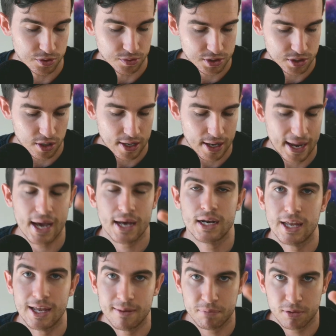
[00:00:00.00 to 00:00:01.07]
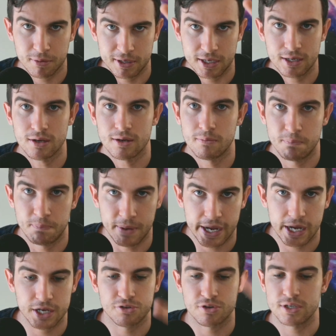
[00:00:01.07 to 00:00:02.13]
So how to implement
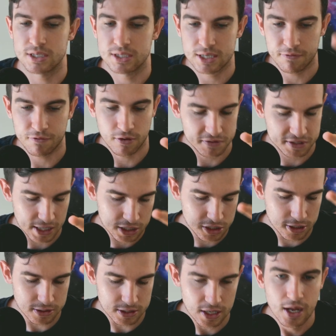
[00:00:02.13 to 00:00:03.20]
boundaries in tough conversations.